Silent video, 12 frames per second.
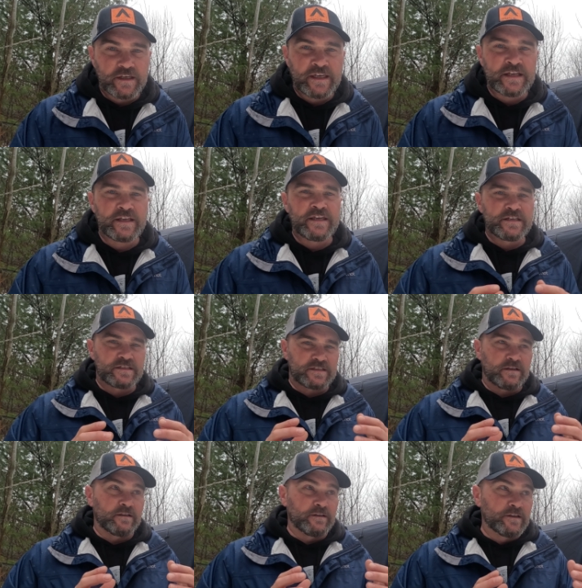It
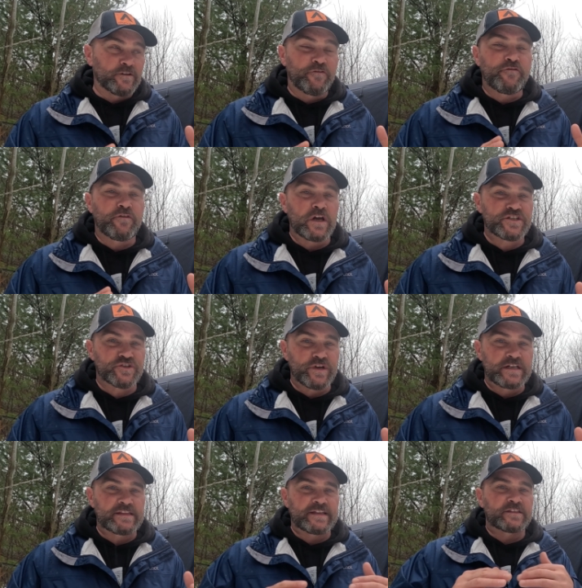is a little
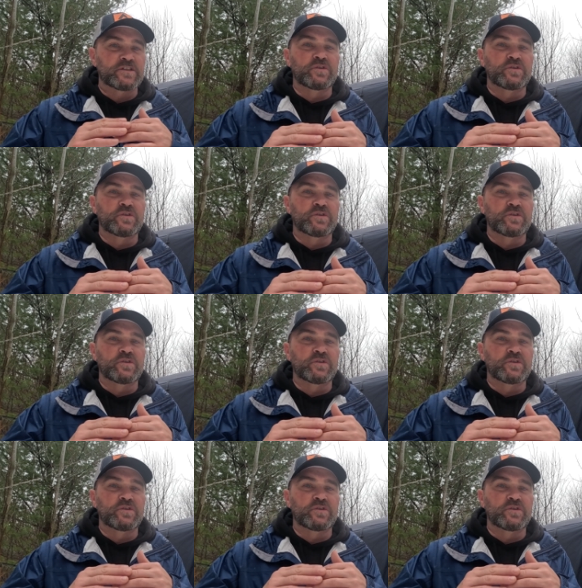frustrating that the